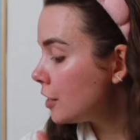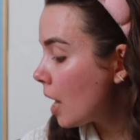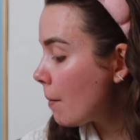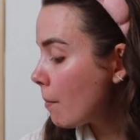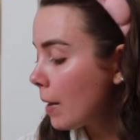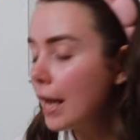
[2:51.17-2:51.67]

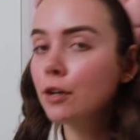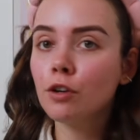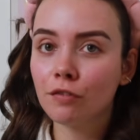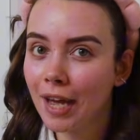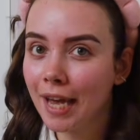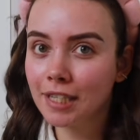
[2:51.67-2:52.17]
dermaplane your
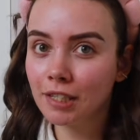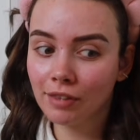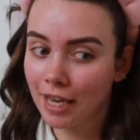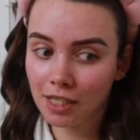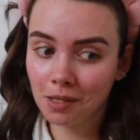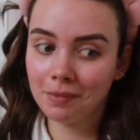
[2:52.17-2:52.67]
face if
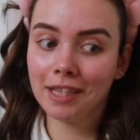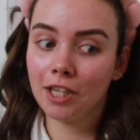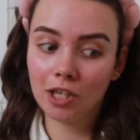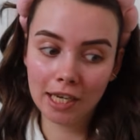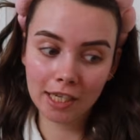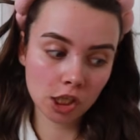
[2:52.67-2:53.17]
that's something that
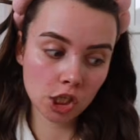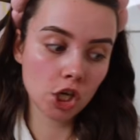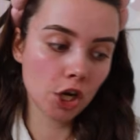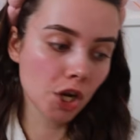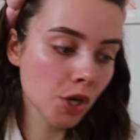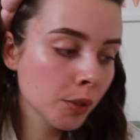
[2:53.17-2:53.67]
you like to
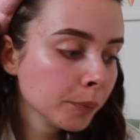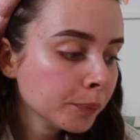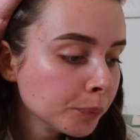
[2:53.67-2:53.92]
do.